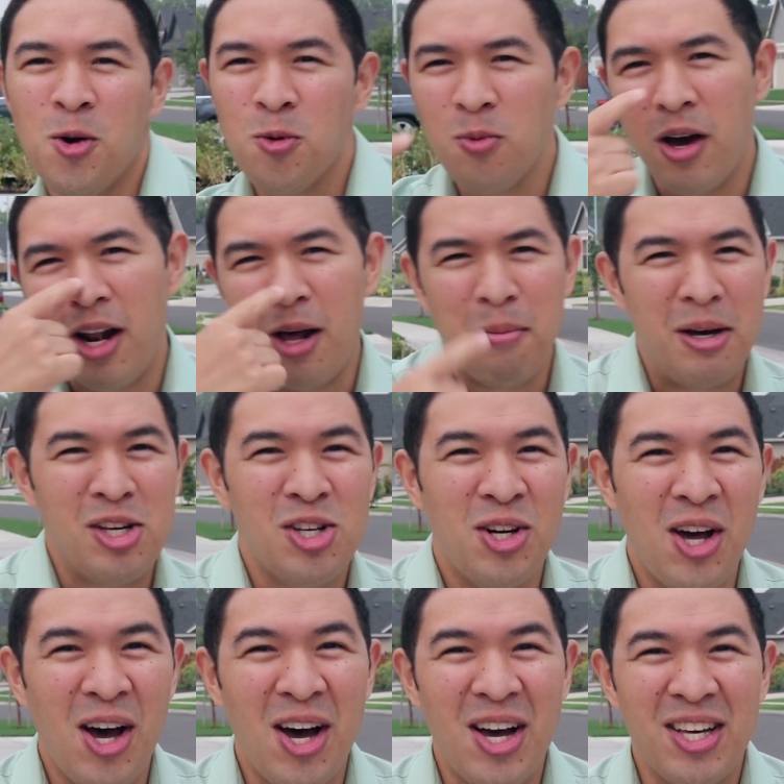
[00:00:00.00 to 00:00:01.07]
right on my
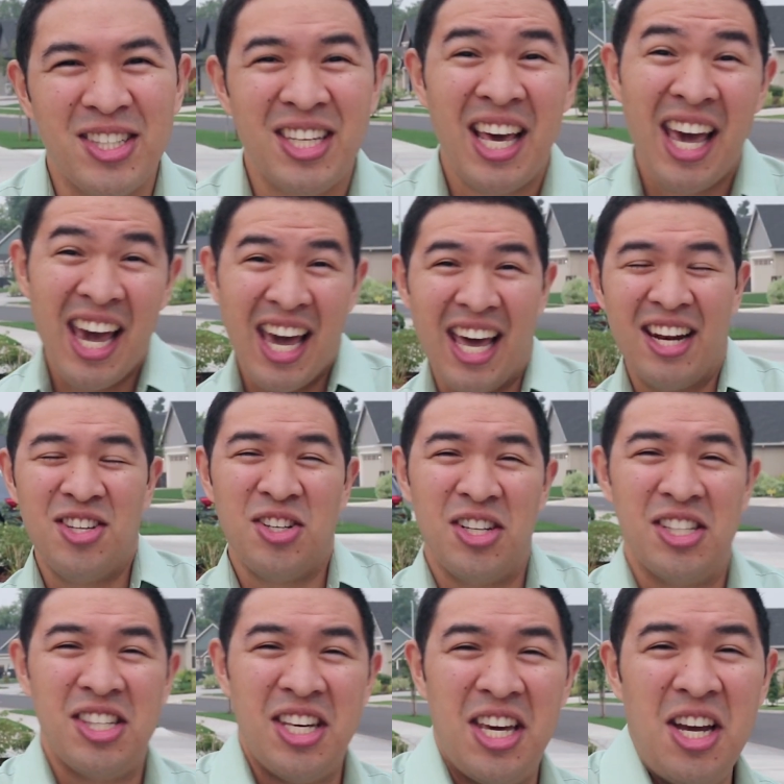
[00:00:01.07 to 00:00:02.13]
schnoz. And as you can
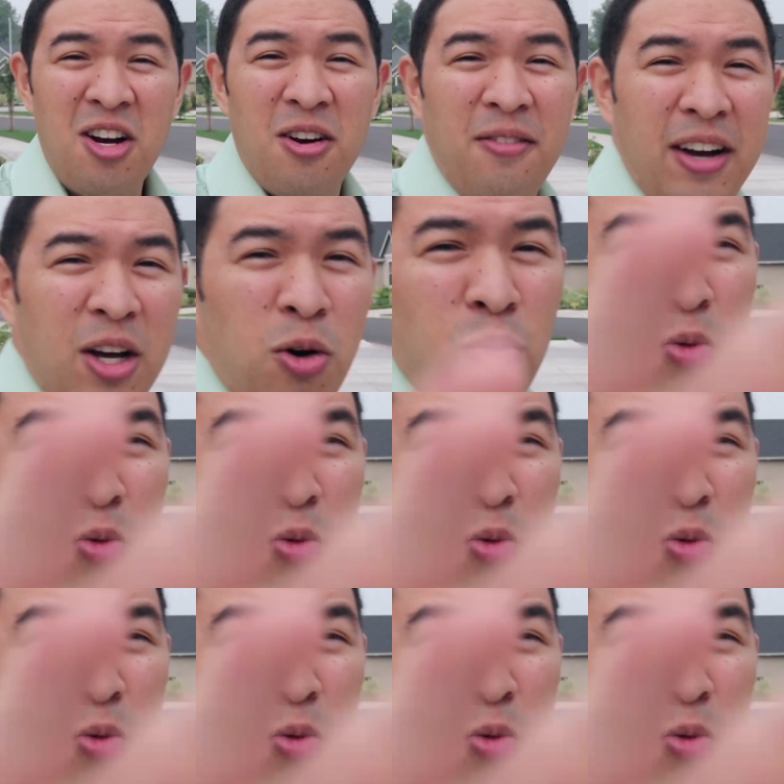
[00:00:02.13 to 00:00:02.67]
see here, if I go